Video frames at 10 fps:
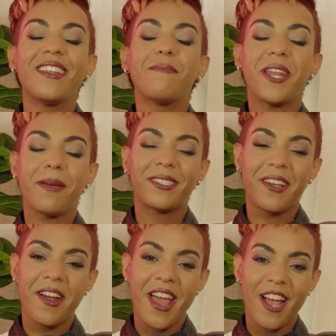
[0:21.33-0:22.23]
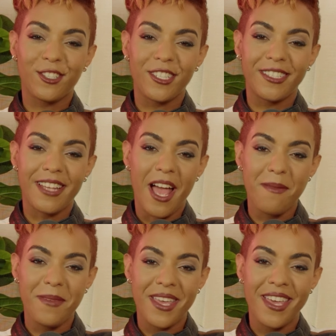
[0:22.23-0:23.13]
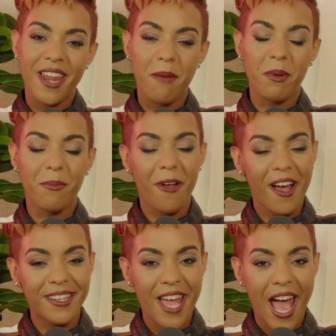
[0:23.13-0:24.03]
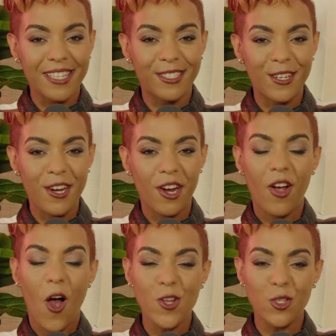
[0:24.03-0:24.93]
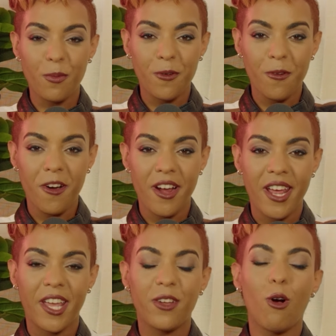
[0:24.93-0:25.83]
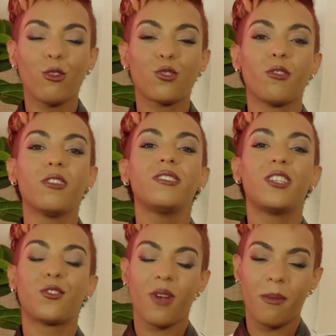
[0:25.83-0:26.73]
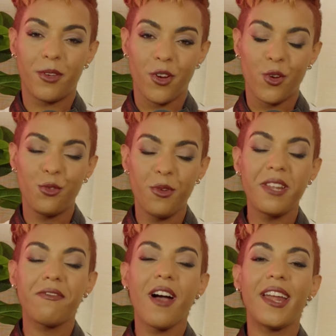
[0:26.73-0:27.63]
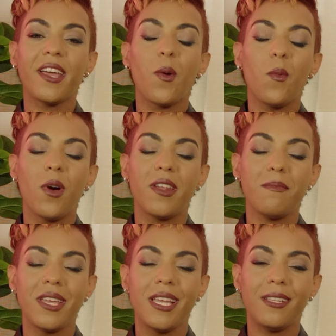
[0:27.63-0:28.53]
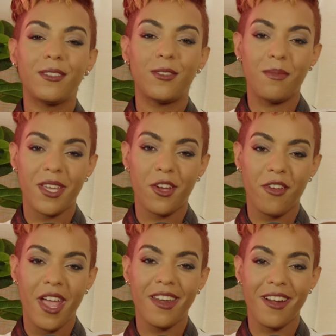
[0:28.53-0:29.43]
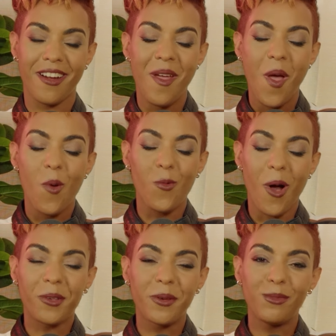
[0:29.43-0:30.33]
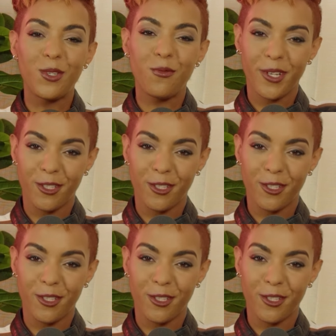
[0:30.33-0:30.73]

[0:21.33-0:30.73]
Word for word: my name is Erin Ashley Simon. I'm a broadcaster, entrepreneur, and a cultural disruptor who's redefining what it means to be a creator. Welcome to Real